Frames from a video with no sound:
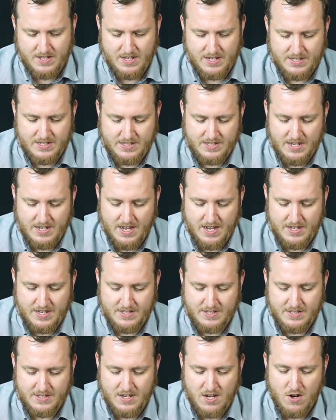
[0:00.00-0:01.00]
It
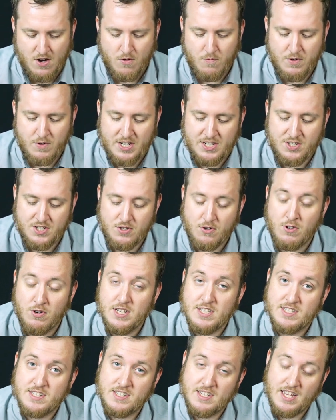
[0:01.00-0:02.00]
says,
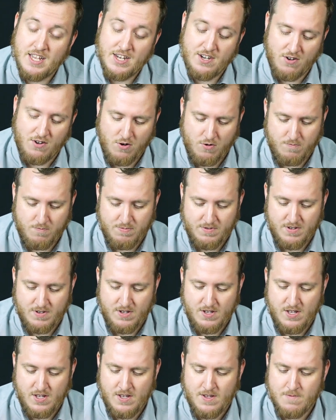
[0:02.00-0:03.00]
"Rejoice in hope.
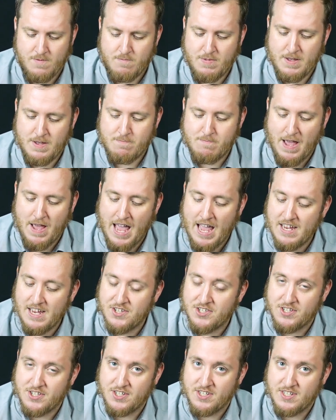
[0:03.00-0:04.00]
Be
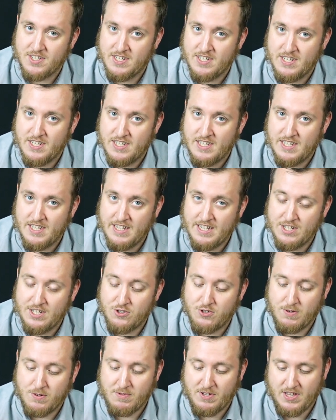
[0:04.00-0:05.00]
patient in
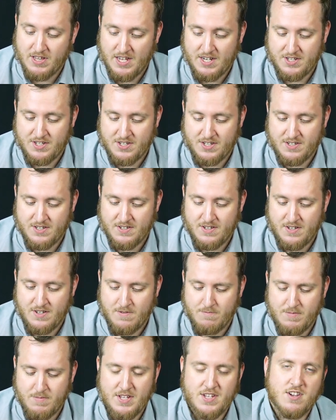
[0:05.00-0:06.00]
tribulation.
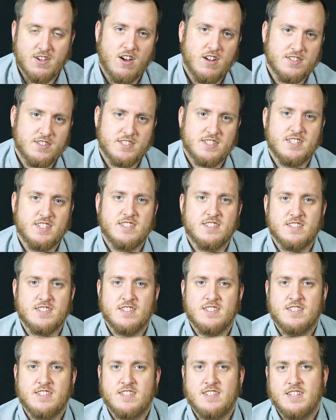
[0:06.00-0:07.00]
Be constant
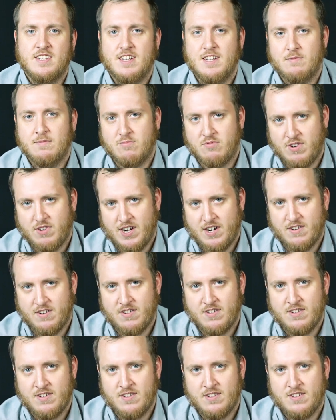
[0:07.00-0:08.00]
in prayer."
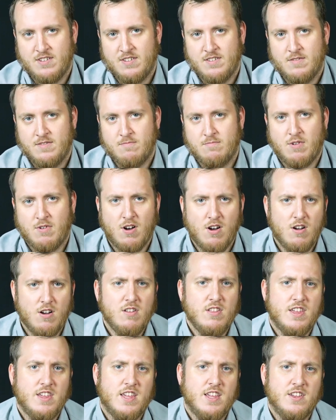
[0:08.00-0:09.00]

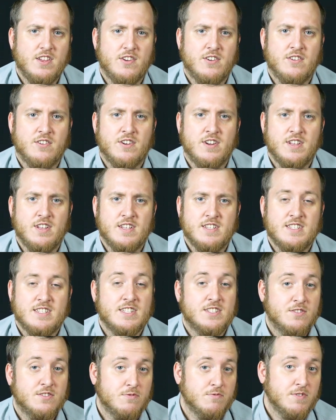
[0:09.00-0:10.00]
Paul here
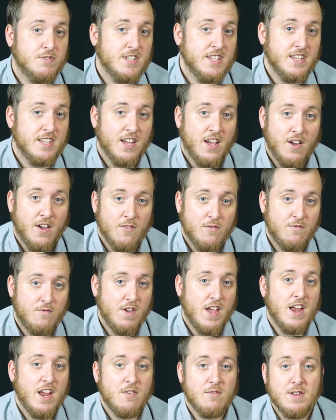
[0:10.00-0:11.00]
says three
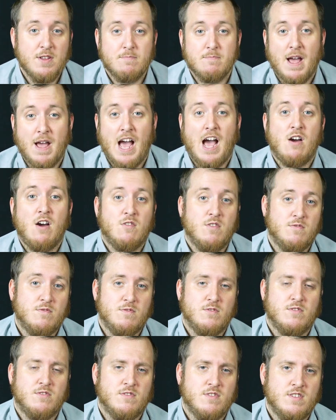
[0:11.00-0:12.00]
very
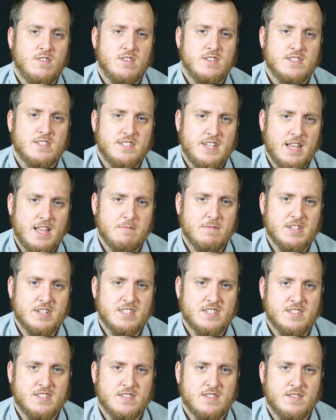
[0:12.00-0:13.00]
powerful
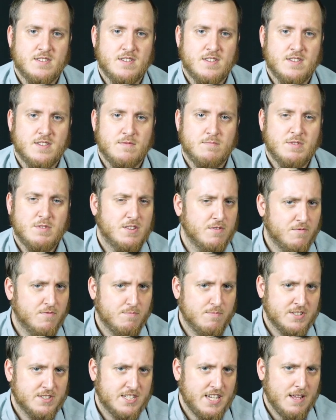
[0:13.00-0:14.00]
statements. But the
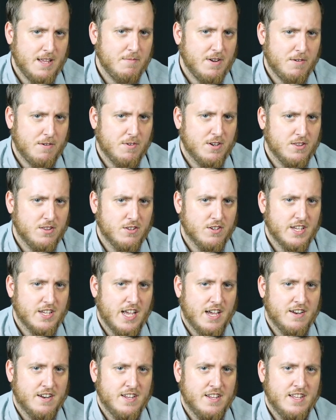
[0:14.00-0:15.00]
statement I want to look
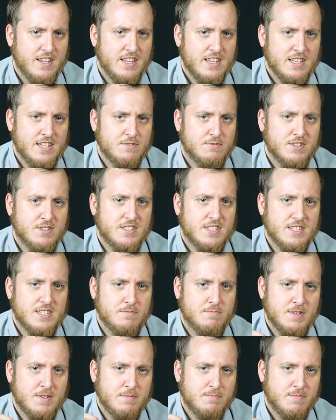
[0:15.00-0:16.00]
at is where it says,
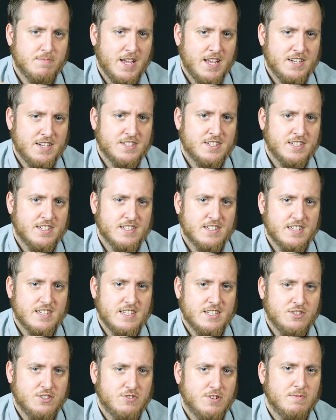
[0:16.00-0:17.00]
"Be patient
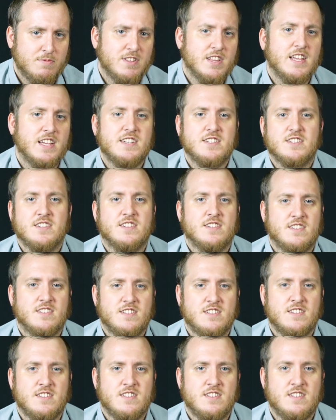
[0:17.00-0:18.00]
in tribulation."
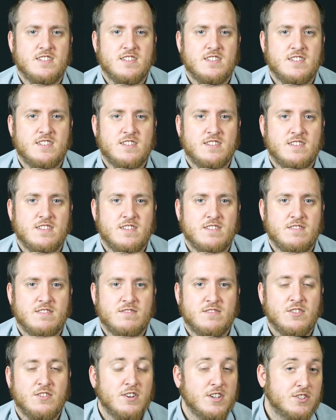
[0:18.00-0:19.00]

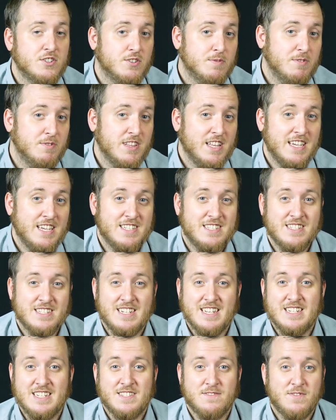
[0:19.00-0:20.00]
During
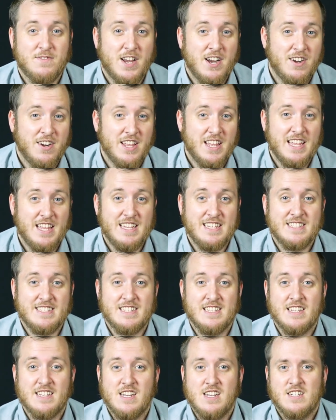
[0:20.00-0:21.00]
tribulation, it's very
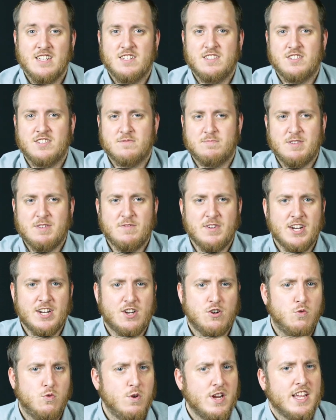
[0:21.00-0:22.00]
easy to just be very
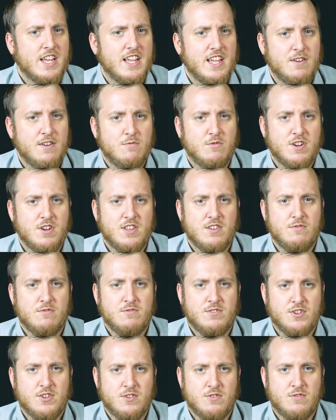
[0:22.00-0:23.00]
quick in what
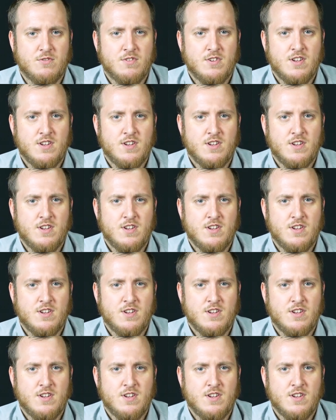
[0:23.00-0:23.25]
you do,